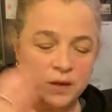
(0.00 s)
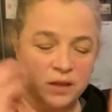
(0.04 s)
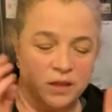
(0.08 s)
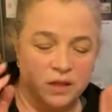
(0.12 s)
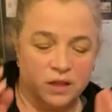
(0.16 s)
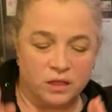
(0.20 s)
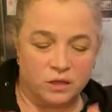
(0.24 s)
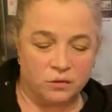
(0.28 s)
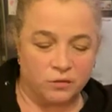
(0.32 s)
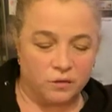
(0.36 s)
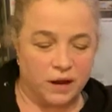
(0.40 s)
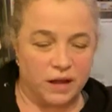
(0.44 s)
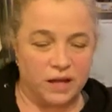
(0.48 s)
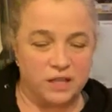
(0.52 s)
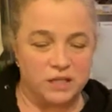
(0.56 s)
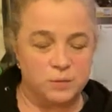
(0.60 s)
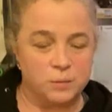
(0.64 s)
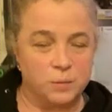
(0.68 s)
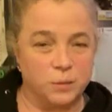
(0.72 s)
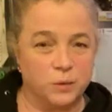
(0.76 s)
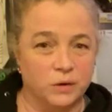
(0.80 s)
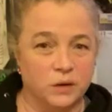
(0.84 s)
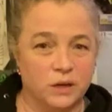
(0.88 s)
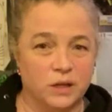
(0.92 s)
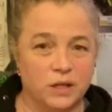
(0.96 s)
The
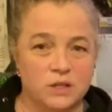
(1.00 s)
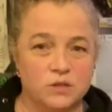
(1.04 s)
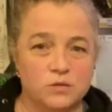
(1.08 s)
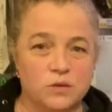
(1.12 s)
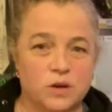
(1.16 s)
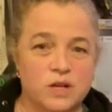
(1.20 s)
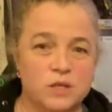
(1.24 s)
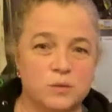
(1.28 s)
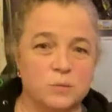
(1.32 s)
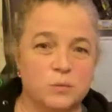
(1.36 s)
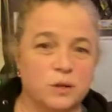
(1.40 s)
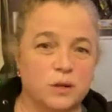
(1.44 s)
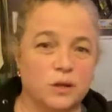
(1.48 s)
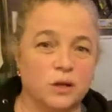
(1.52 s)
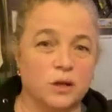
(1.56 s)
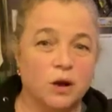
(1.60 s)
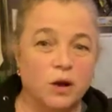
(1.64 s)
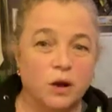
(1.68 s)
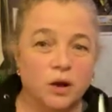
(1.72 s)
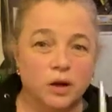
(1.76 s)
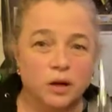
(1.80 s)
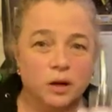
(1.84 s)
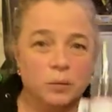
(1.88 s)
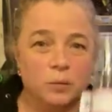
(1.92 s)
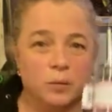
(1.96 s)
raspberry is raspberry and
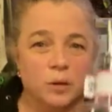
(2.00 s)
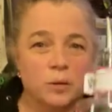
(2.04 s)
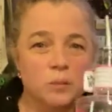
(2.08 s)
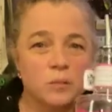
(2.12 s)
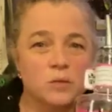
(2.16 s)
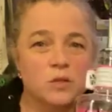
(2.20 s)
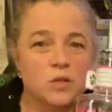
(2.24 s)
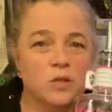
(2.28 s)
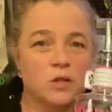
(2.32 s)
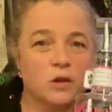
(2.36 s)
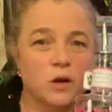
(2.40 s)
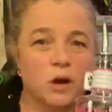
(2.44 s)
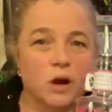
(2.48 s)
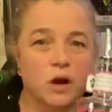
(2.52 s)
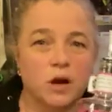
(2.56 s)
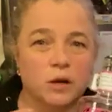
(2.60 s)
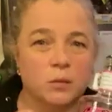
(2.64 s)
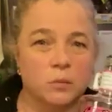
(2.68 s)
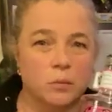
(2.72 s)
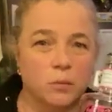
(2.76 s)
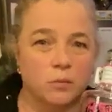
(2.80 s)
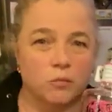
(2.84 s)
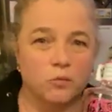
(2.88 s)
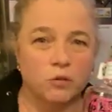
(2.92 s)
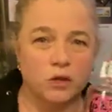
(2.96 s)
cardamom, so the
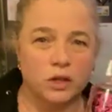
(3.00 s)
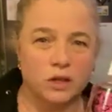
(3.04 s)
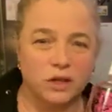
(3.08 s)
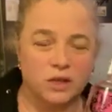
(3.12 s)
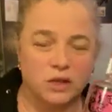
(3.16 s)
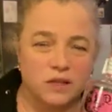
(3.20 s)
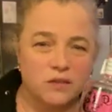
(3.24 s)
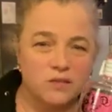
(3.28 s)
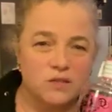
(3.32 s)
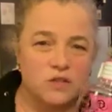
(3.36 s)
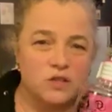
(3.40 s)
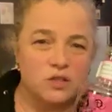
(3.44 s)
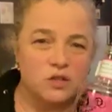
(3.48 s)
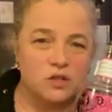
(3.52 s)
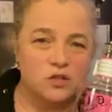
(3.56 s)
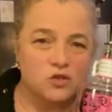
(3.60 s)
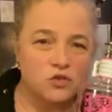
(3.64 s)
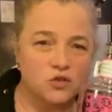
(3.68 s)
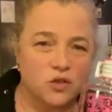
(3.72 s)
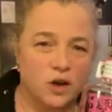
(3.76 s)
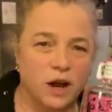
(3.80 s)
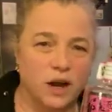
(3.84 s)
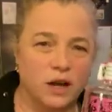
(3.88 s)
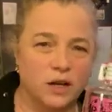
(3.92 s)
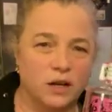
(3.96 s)
cardamom really gives it a
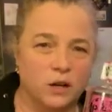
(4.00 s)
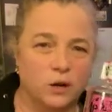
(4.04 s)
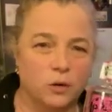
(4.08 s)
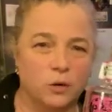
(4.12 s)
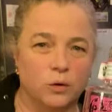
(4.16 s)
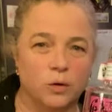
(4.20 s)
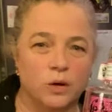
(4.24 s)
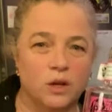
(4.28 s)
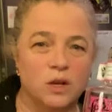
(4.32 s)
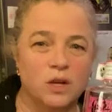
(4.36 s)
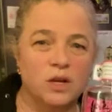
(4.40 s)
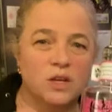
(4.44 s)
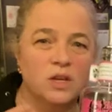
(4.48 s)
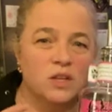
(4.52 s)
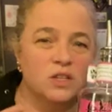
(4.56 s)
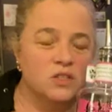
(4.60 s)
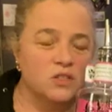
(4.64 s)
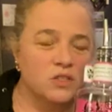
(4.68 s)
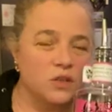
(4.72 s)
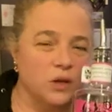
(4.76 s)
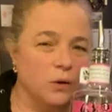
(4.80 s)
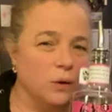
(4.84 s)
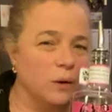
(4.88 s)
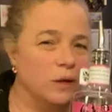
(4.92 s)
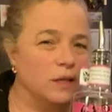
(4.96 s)
dry note.
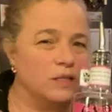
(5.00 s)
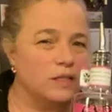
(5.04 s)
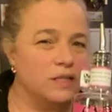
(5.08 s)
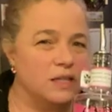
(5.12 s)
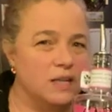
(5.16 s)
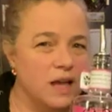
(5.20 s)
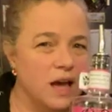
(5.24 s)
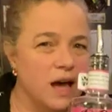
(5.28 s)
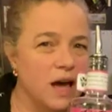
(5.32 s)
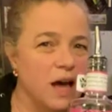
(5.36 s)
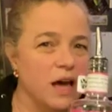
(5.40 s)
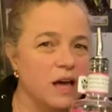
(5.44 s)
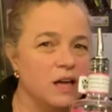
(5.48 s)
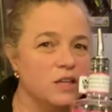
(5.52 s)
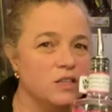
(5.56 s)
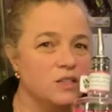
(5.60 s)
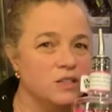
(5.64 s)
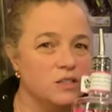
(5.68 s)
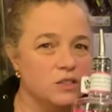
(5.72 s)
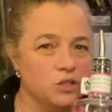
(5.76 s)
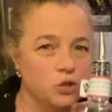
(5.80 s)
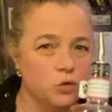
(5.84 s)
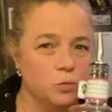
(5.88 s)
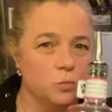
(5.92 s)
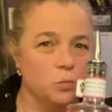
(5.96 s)
So it's not a
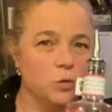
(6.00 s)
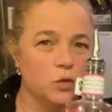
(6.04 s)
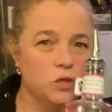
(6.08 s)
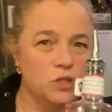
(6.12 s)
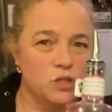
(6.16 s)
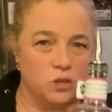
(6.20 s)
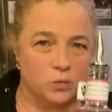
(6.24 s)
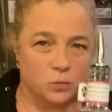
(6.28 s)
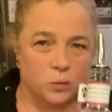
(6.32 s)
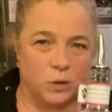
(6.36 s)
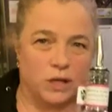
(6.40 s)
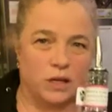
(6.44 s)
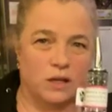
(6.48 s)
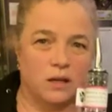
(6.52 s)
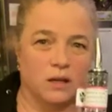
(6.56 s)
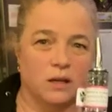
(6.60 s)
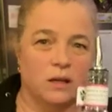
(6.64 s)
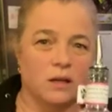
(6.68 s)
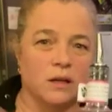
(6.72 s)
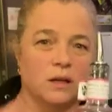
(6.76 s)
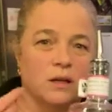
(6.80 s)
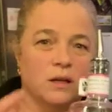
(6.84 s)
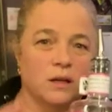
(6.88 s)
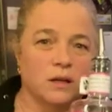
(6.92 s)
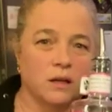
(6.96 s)
super sweet
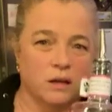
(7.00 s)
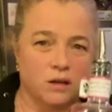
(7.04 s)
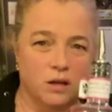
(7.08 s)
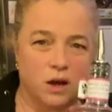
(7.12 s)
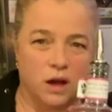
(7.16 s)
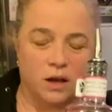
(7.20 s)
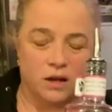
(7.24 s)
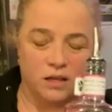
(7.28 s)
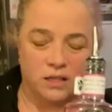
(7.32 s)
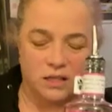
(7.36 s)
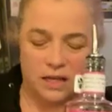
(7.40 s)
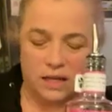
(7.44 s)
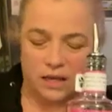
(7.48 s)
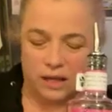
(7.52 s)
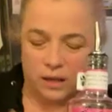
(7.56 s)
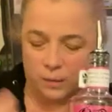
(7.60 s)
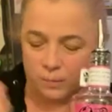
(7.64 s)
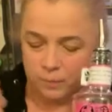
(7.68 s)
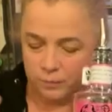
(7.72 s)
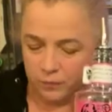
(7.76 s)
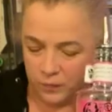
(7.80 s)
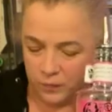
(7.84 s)
cocktail.